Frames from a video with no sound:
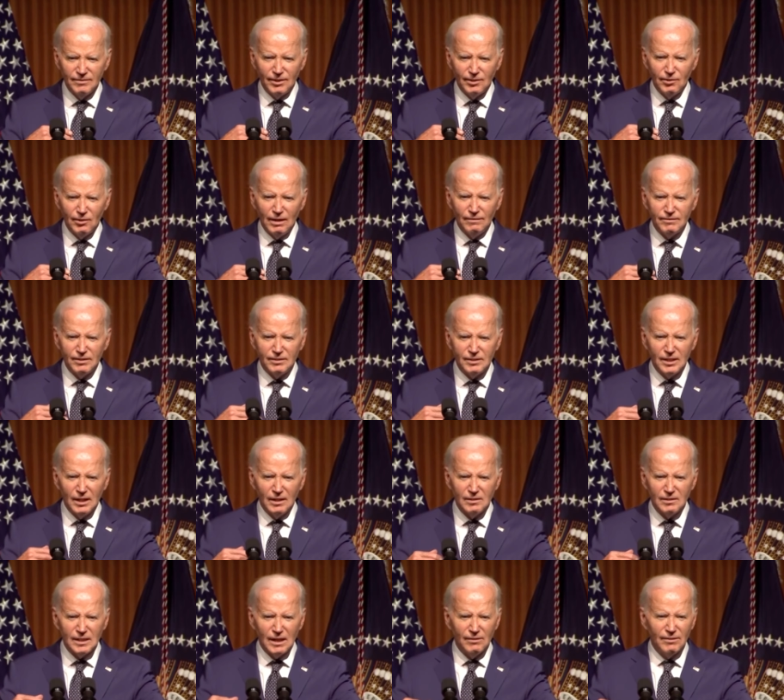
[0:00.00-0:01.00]
They don't have to
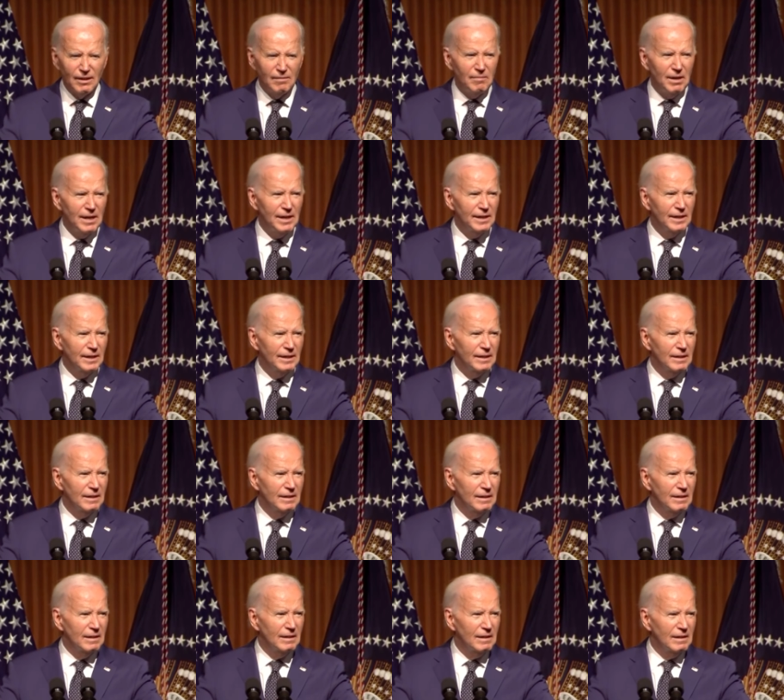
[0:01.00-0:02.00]
tell us how they made it.
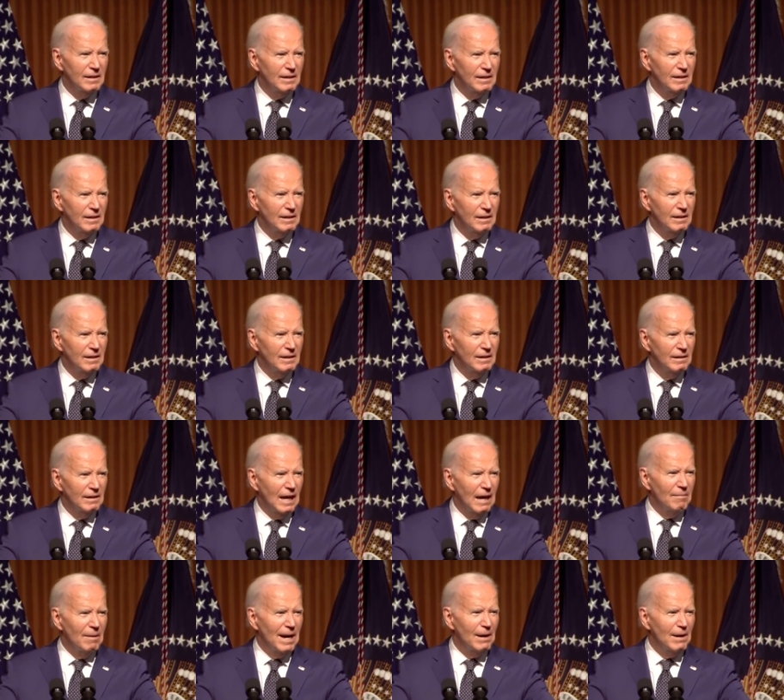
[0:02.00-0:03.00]

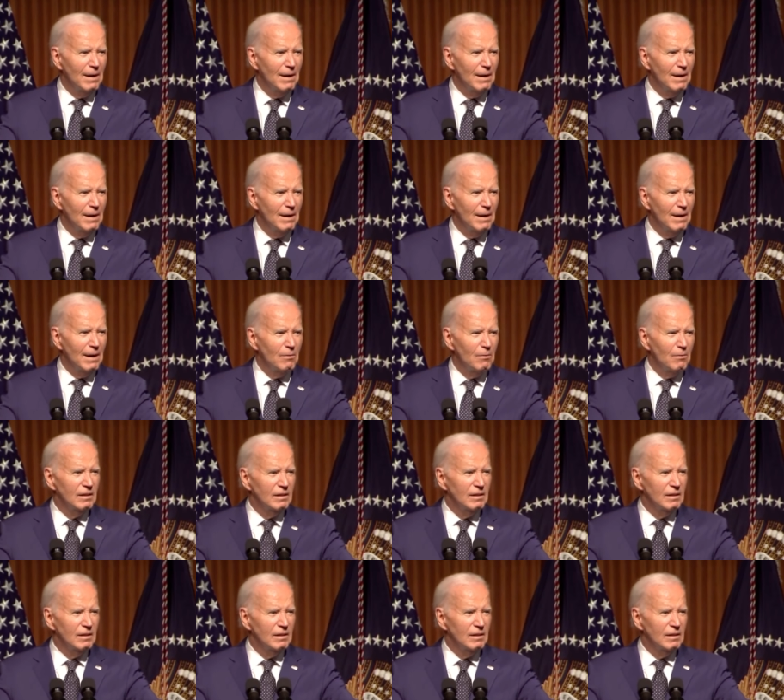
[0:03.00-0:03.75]
That might work.